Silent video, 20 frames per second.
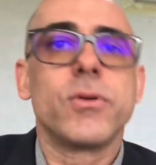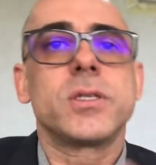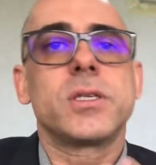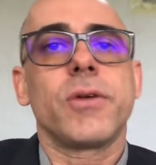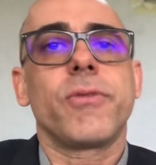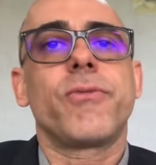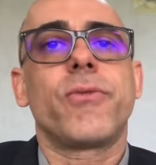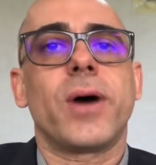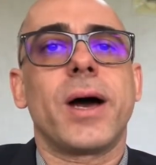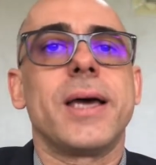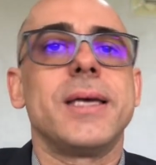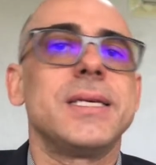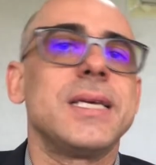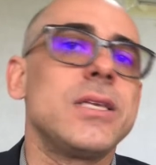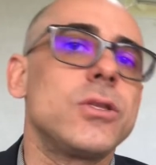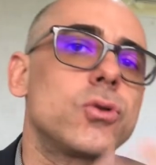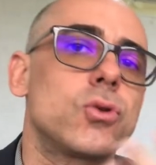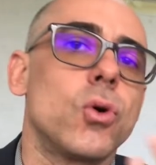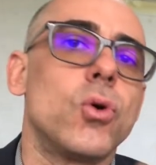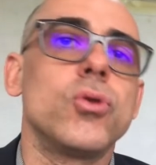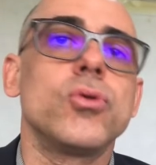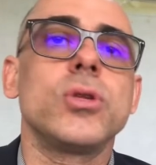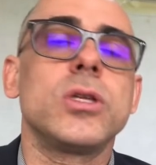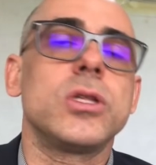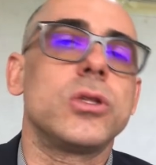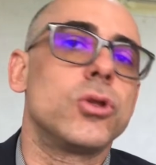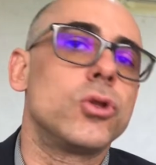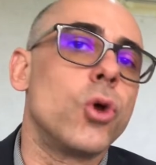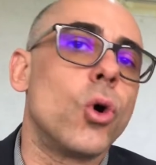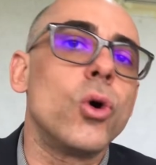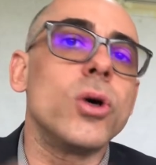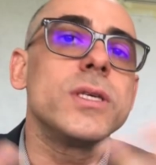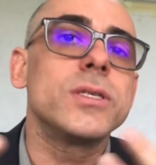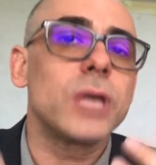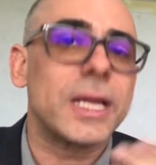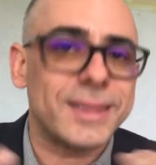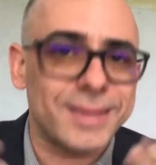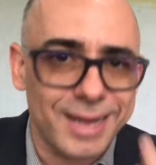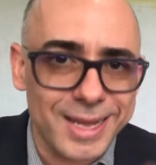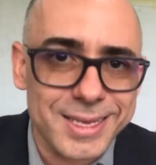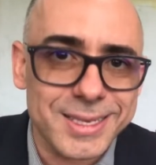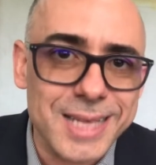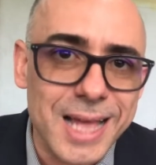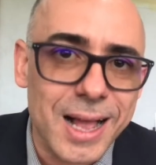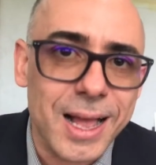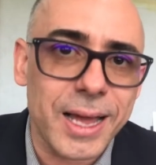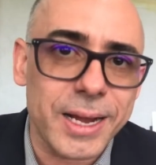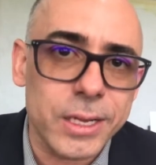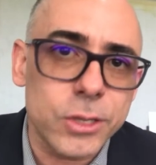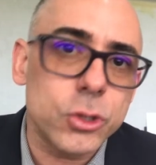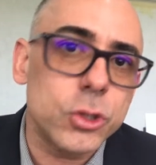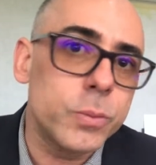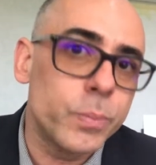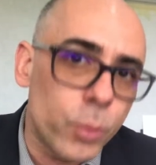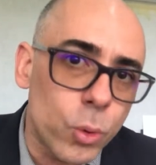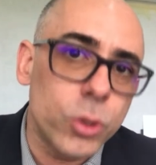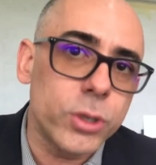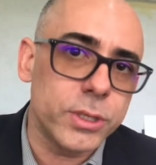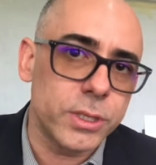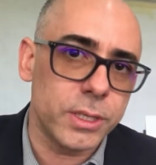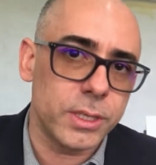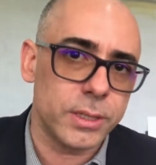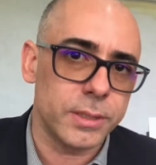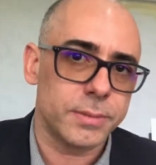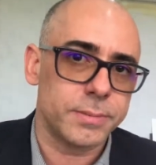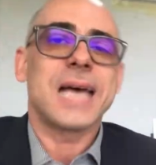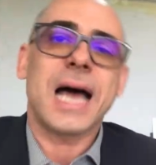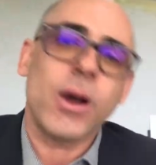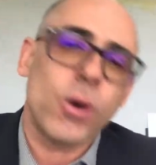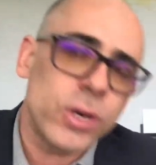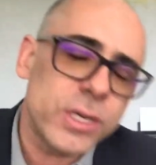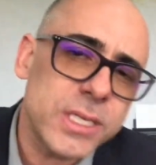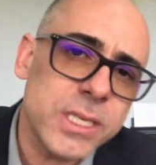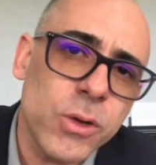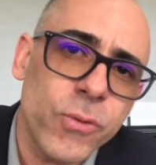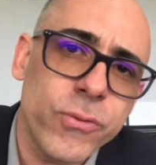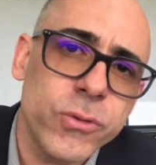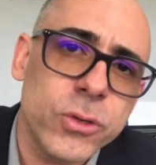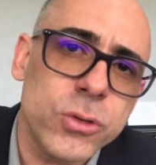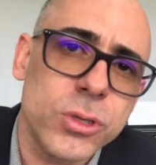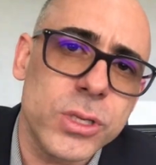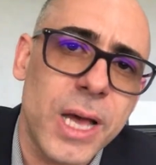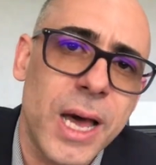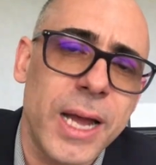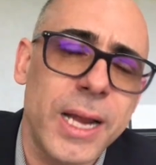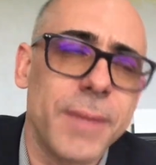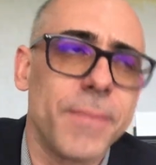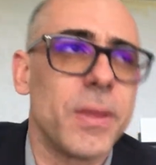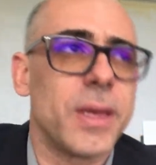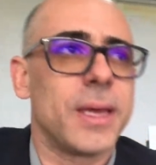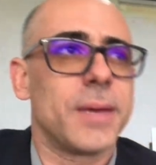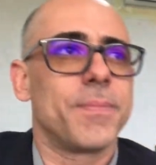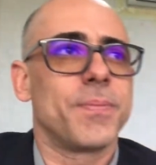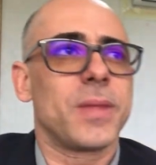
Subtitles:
Now, if these 5 treatments don't work, you go to an ENT doctor.